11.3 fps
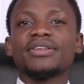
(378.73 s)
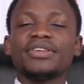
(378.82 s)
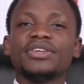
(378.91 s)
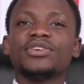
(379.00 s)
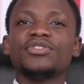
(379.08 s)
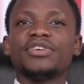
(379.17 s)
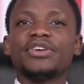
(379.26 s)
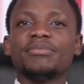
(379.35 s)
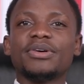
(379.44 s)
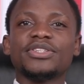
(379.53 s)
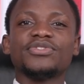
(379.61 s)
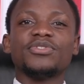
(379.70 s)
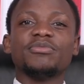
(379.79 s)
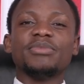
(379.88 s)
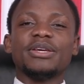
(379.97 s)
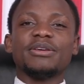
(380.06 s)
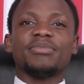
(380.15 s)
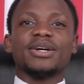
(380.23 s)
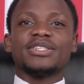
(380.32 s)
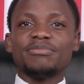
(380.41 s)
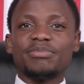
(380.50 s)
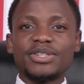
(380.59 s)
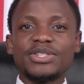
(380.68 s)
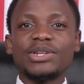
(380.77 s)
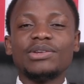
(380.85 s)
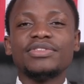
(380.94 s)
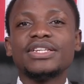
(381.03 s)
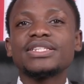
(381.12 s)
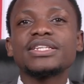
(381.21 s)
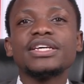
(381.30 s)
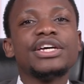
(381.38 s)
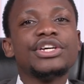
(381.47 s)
Thank you very much for being part and parcel of this.